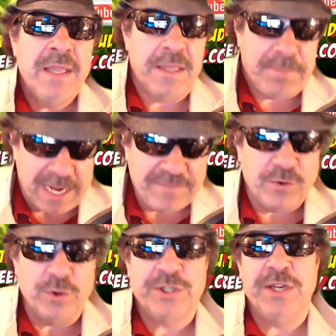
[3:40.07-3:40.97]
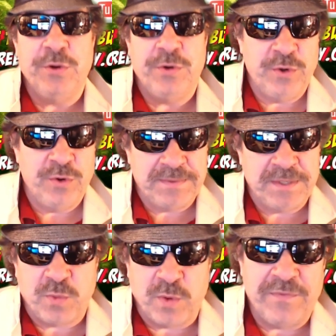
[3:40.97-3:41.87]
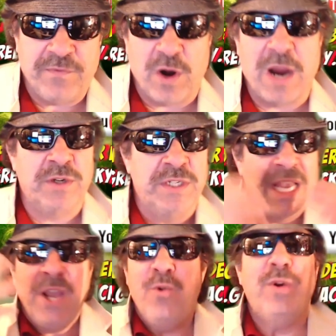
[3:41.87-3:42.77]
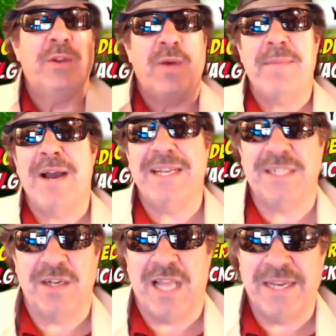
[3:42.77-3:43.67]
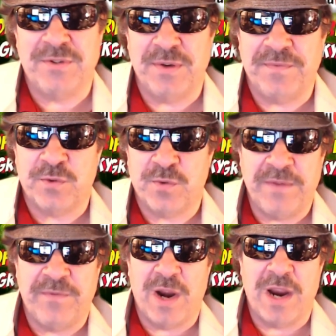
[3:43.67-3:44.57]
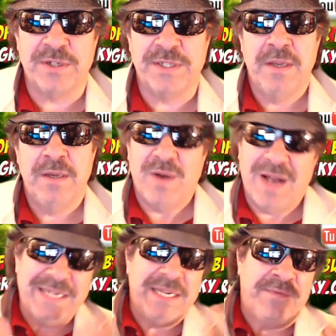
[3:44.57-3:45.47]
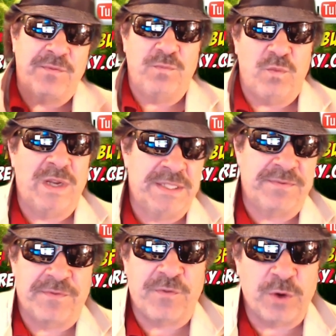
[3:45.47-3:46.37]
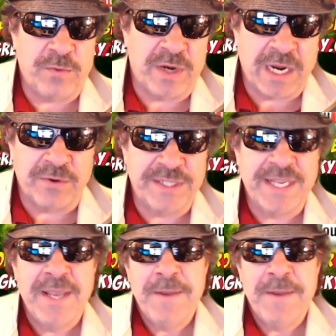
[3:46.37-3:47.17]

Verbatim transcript: The paid version, you can do up to 24 hours. Who in their right mind is going to live stream for 24 hours? Well, I did once for 41 hours.